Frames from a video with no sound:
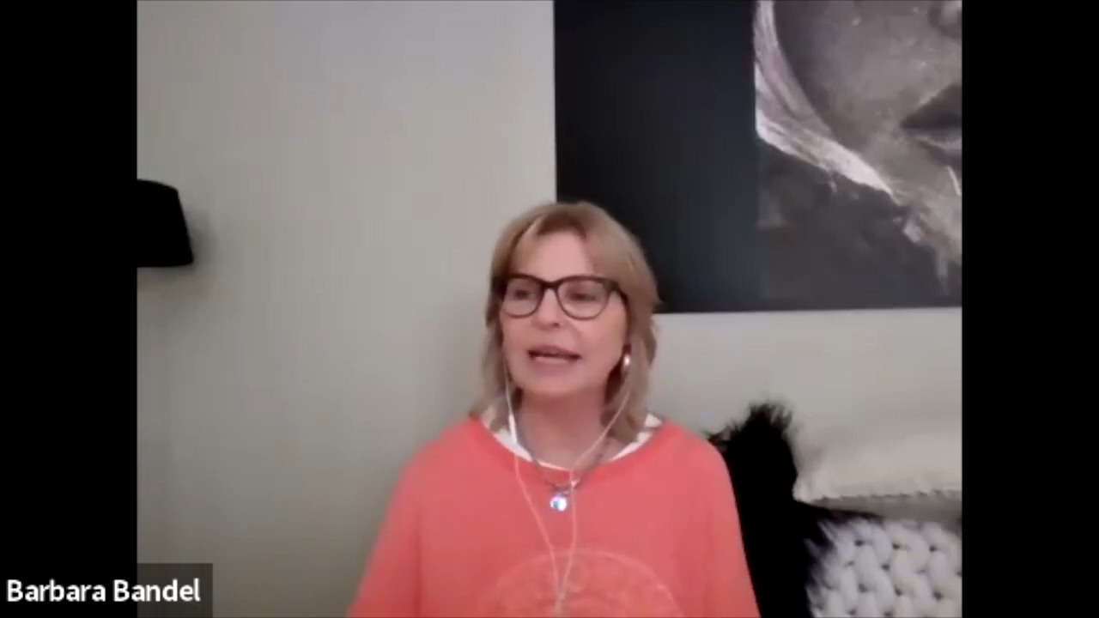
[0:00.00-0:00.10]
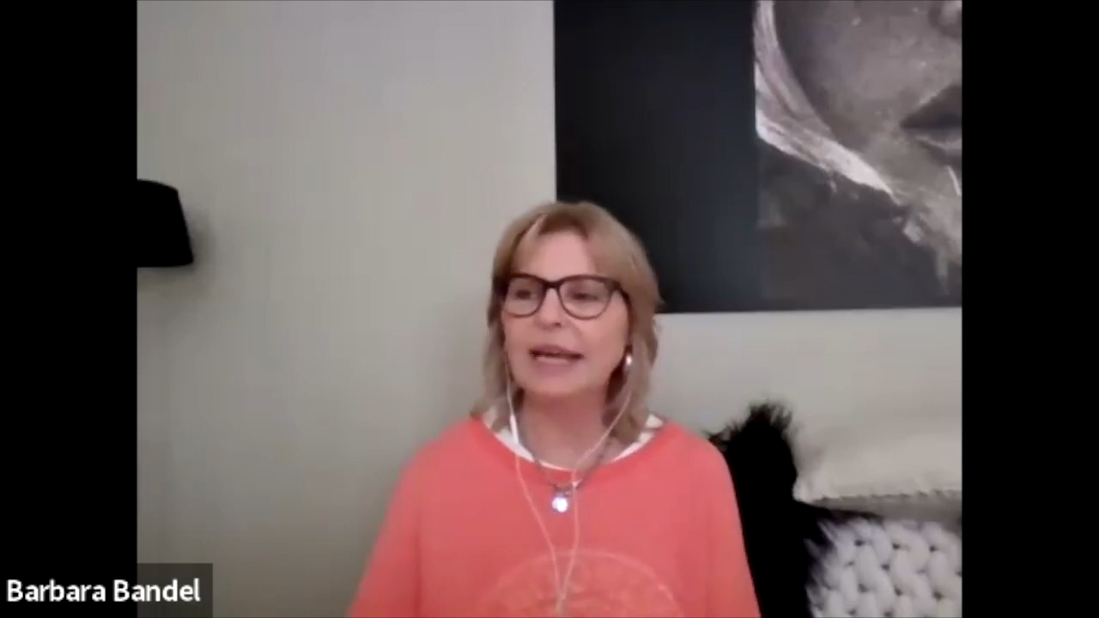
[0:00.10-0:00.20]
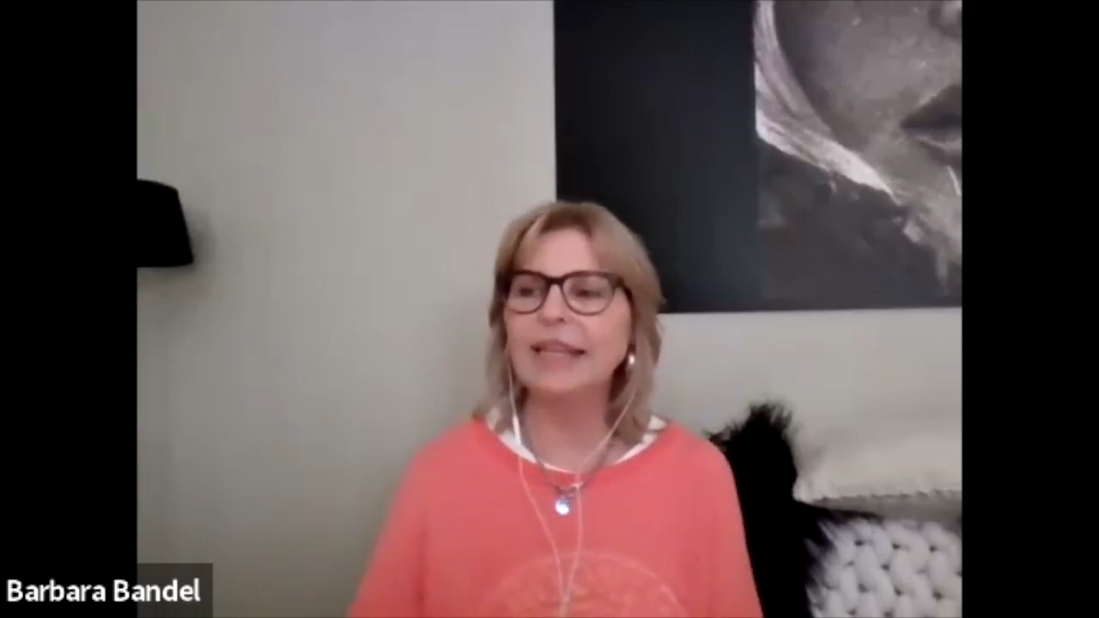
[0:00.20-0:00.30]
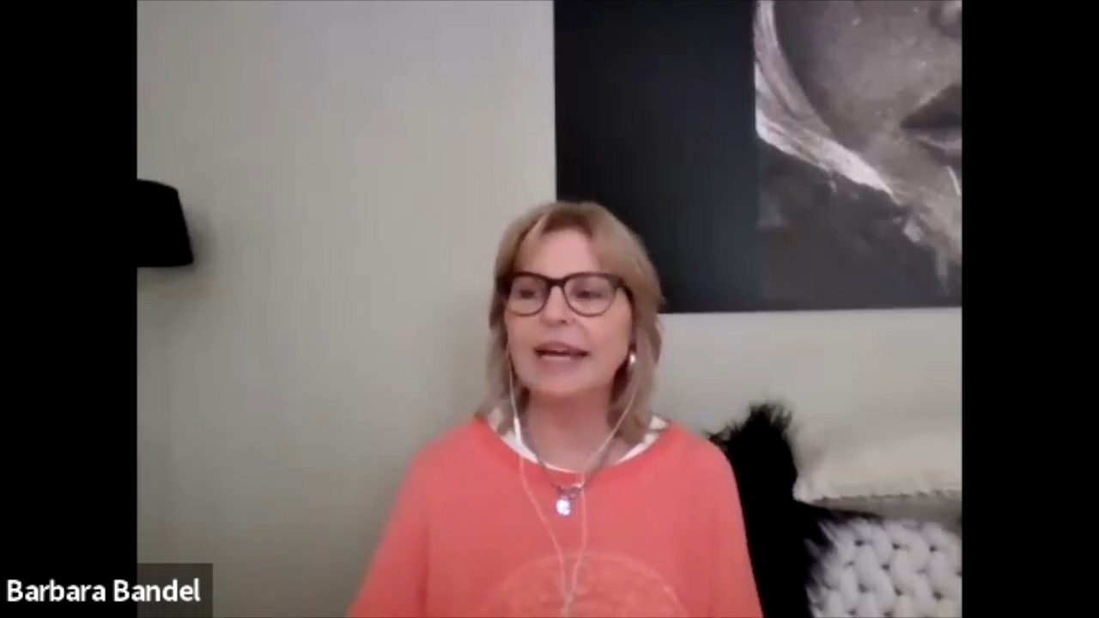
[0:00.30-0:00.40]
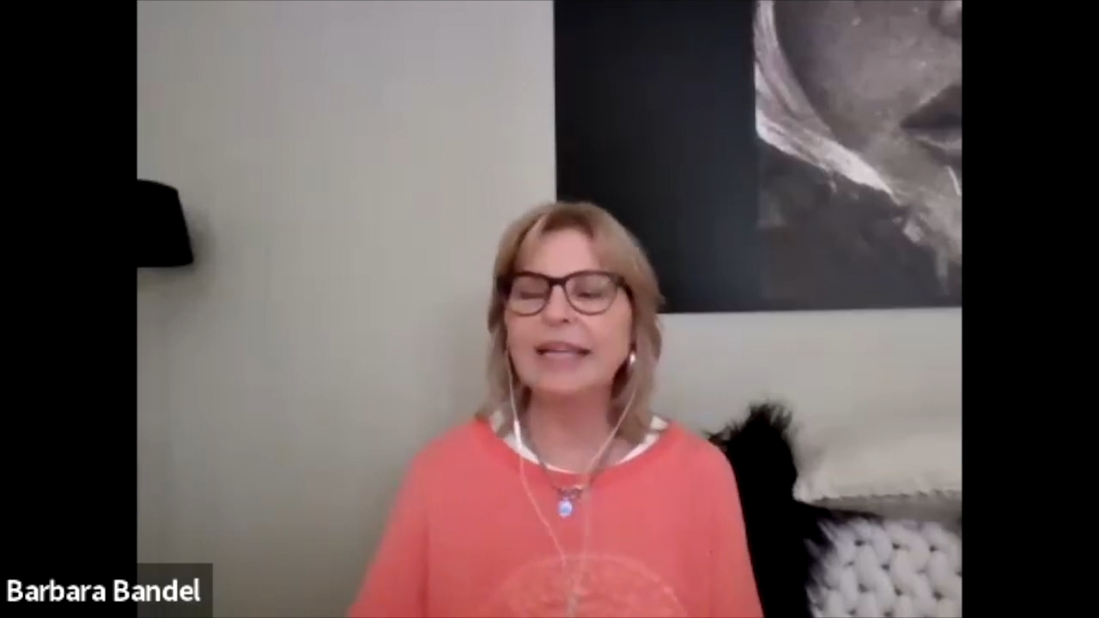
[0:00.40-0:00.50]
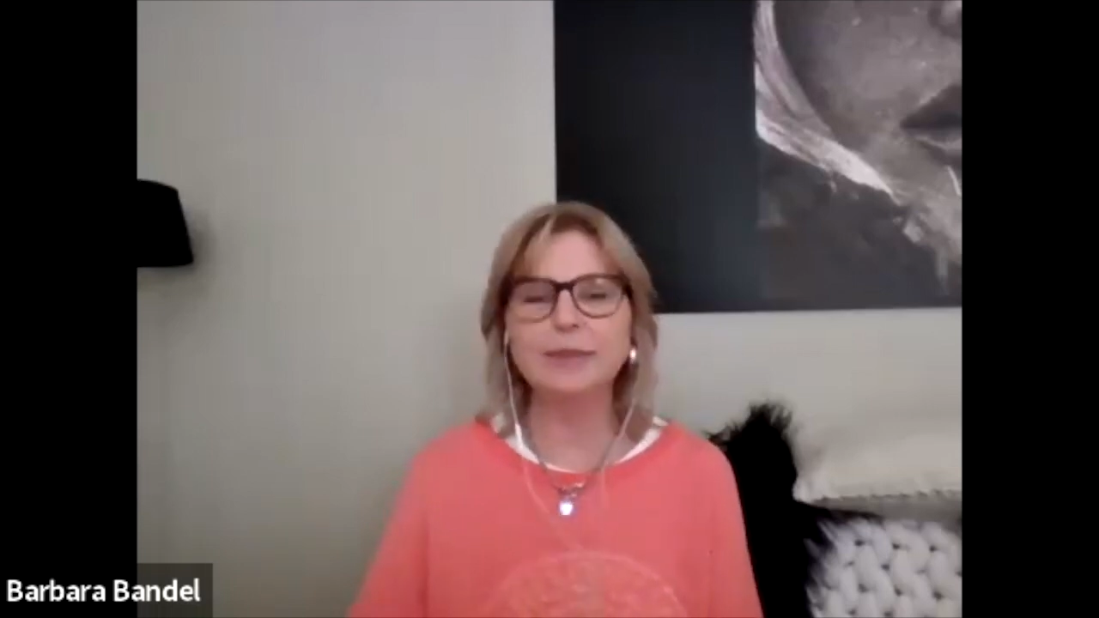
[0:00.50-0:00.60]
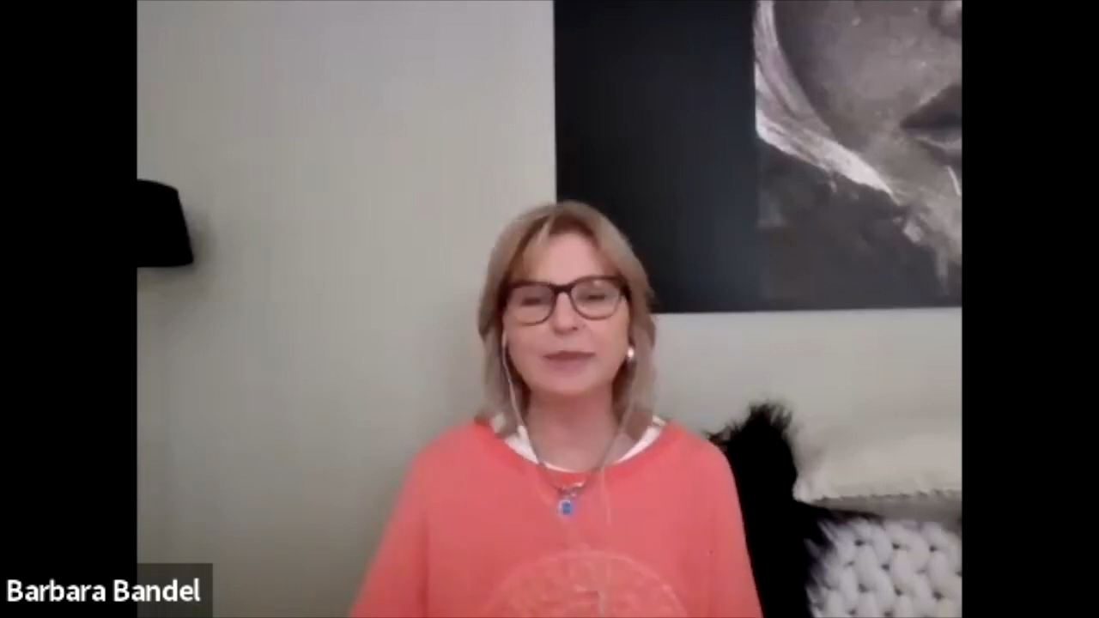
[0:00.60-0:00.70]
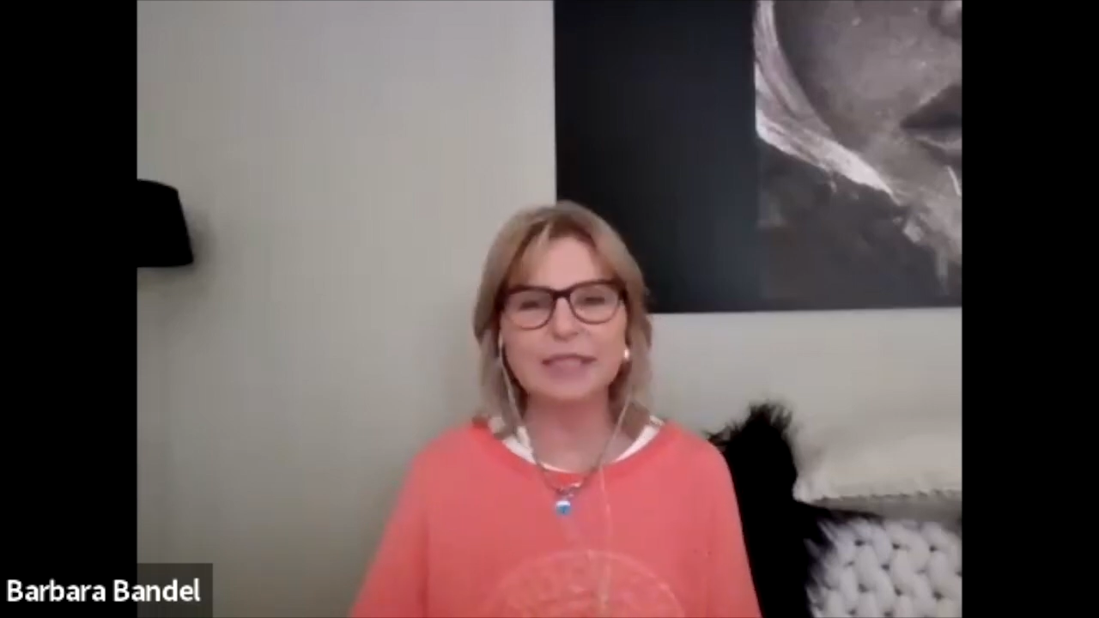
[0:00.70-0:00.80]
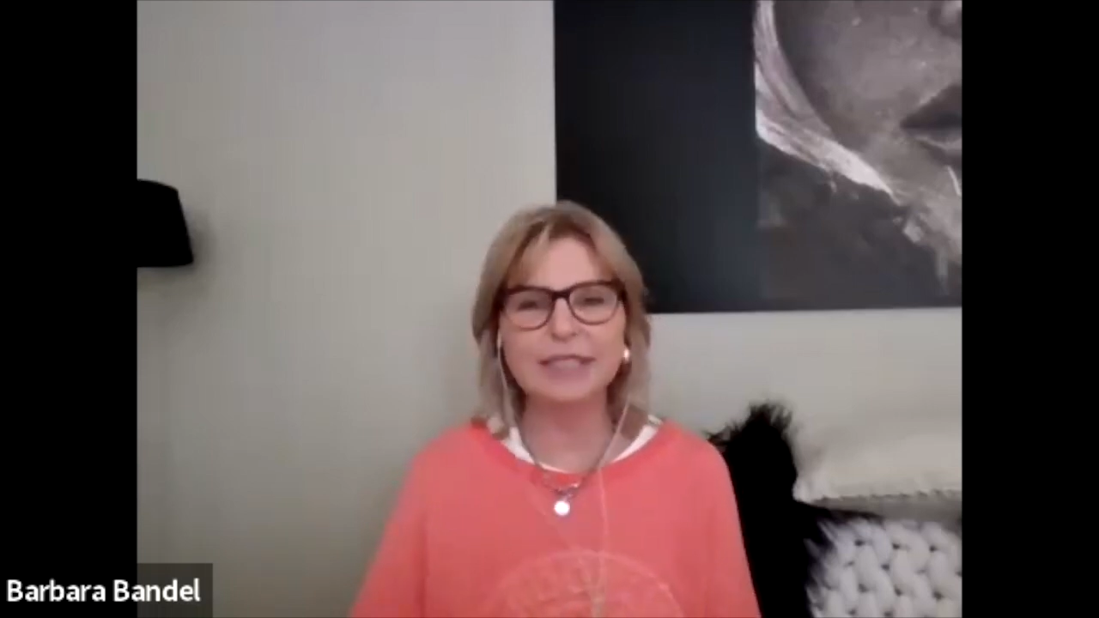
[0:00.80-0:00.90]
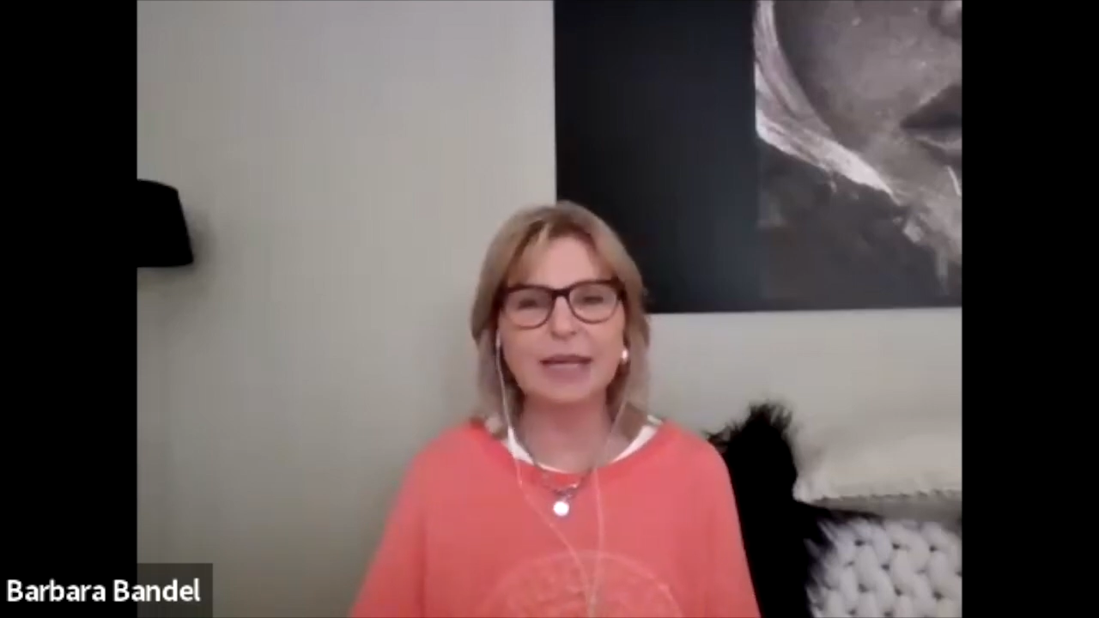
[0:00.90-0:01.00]
And they ask
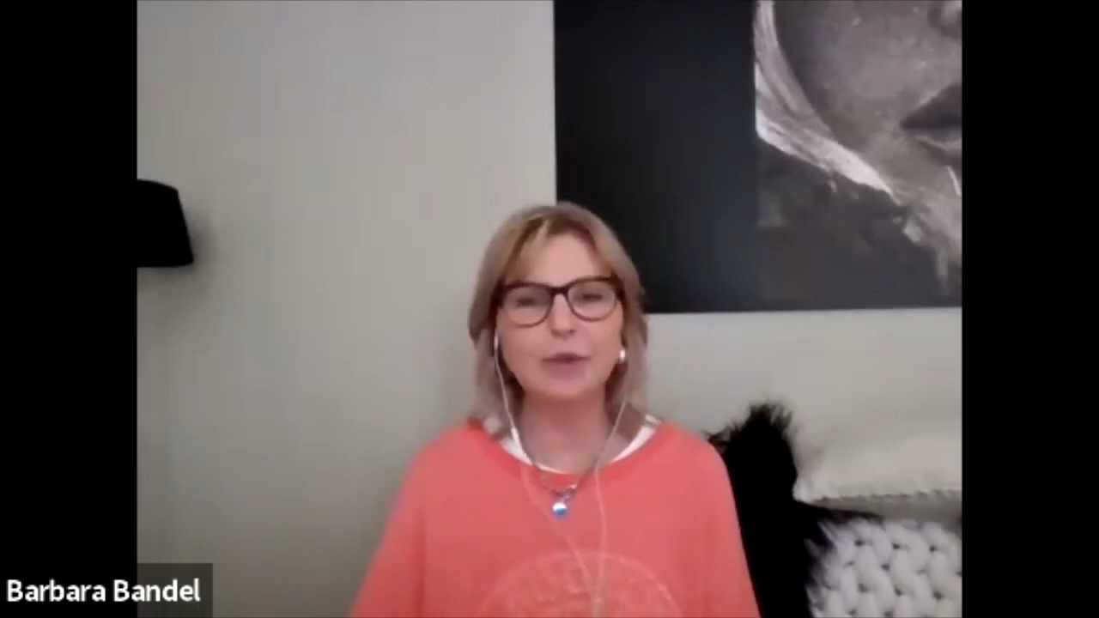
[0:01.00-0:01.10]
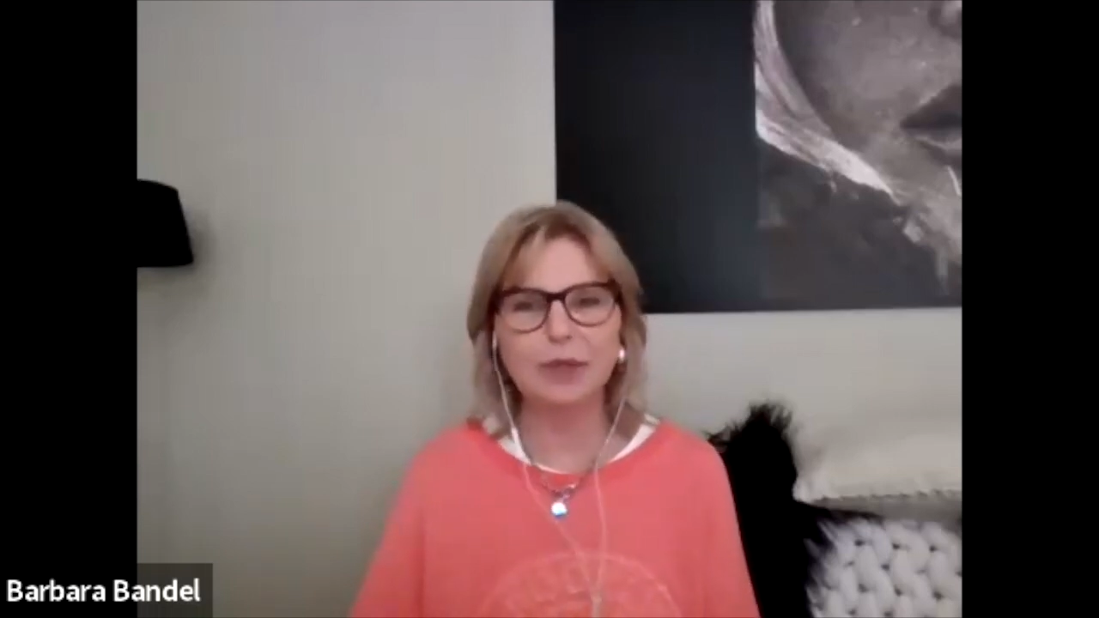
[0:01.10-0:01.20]
me the same